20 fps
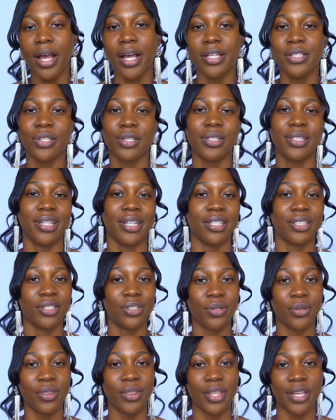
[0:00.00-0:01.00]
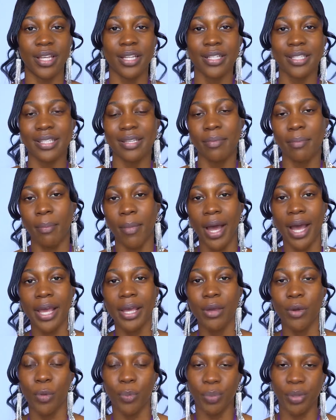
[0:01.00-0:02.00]
So there are two things, in my
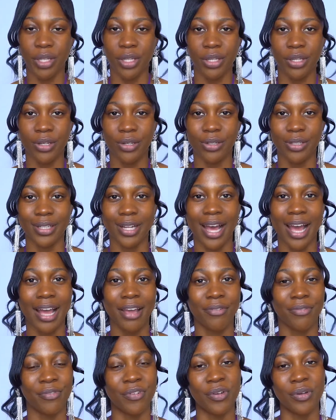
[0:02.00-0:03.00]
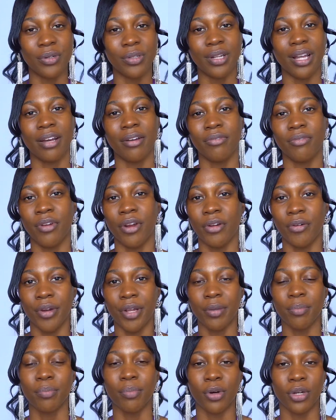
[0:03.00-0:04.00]
opinion, I feel are
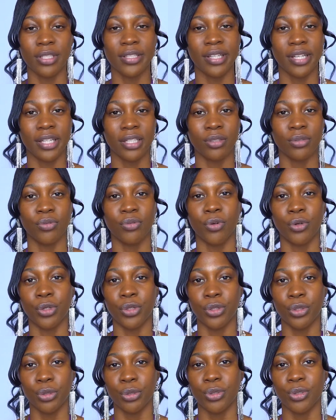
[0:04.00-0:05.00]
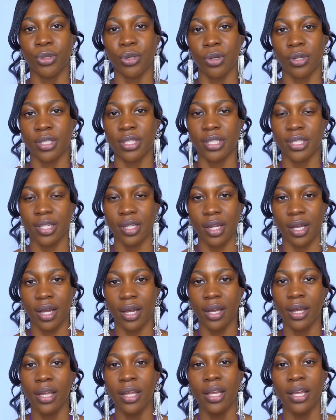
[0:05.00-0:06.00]
very important for you to
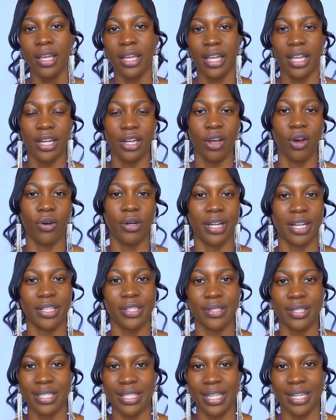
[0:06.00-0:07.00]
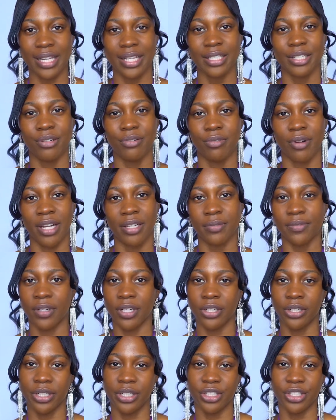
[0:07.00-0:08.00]
consider in order to select the right
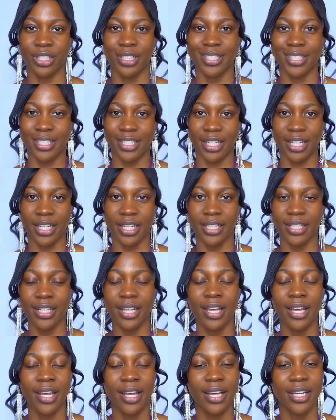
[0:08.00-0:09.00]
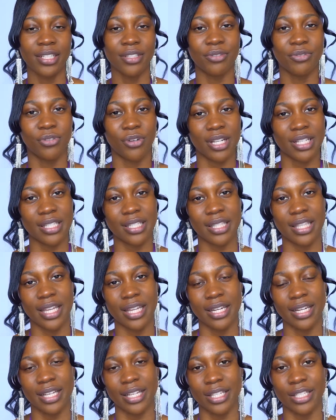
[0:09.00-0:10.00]
foundation shade. The first
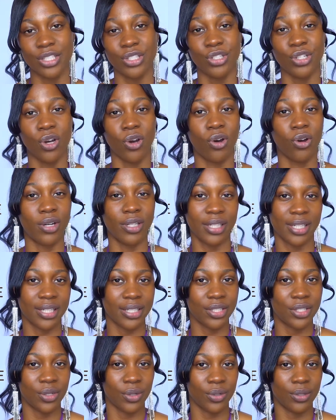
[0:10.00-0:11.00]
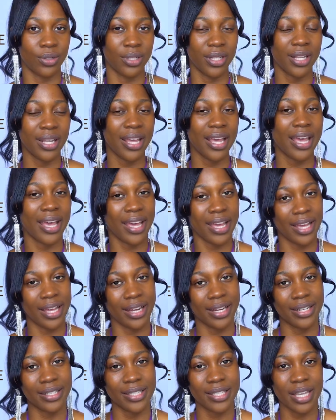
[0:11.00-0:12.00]
thing is your undertone,
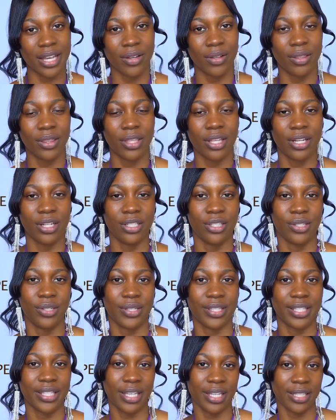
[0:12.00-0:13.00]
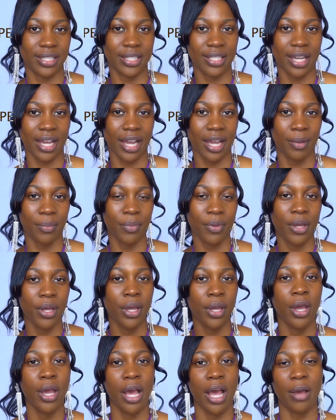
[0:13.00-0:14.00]
and the second thing is your skin type.
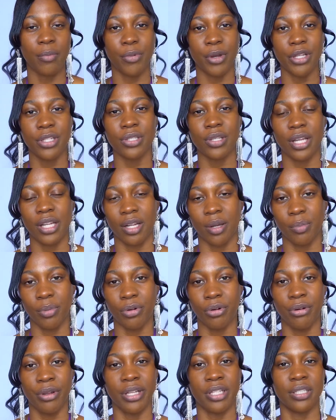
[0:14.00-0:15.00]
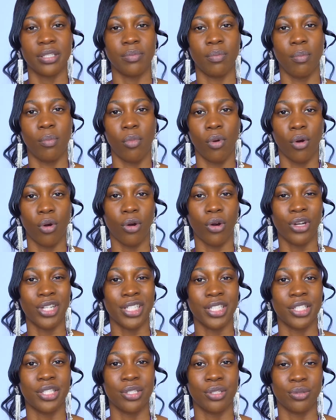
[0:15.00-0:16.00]
I'm going to elaborate more on
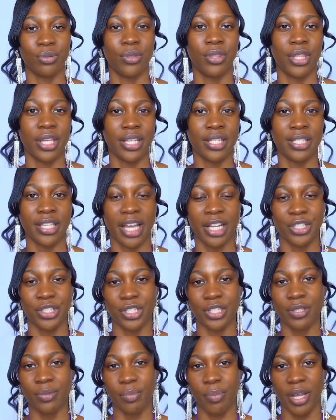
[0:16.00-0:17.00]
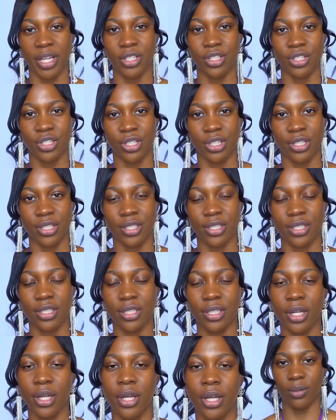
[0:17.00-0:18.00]
these two things I just mentioned.
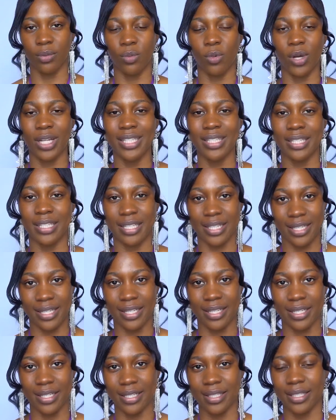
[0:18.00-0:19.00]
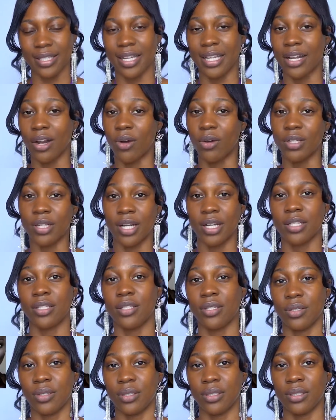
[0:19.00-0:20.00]
What is an
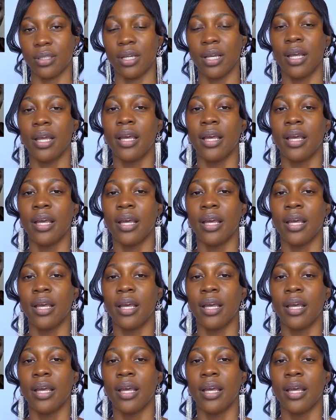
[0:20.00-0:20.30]
undertone?